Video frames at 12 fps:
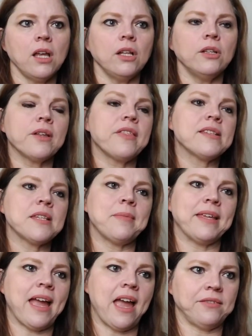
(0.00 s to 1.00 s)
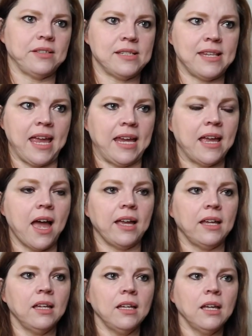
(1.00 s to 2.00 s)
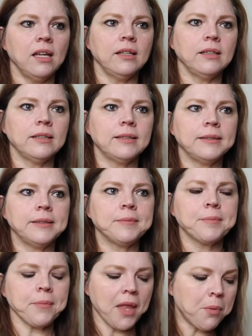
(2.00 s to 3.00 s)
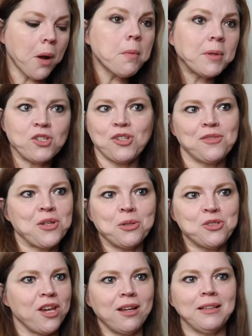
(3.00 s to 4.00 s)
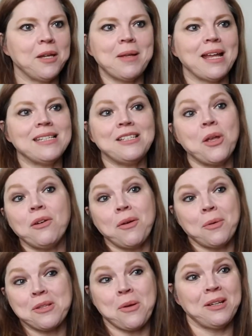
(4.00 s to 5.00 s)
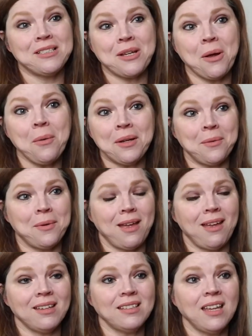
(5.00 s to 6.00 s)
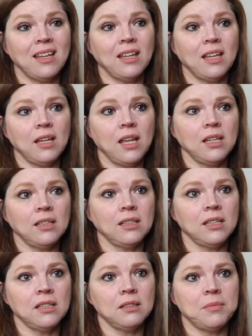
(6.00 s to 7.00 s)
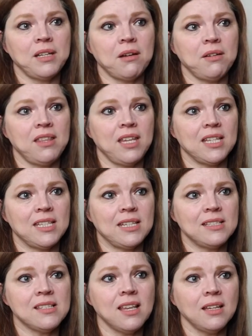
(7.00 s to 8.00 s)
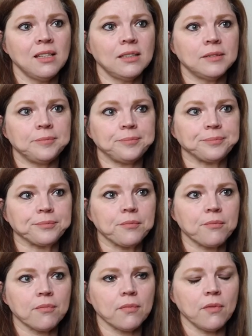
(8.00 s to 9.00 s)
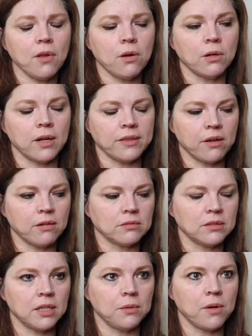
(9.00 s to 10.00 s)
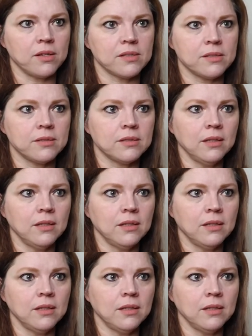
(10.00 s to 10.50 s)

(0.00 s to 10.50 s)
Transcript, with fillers: Look, there's something I have to say. I I probably should have told you earlier, but I didn't know if it was going to go anywhere. But now I think it is. Oh, I thought it was.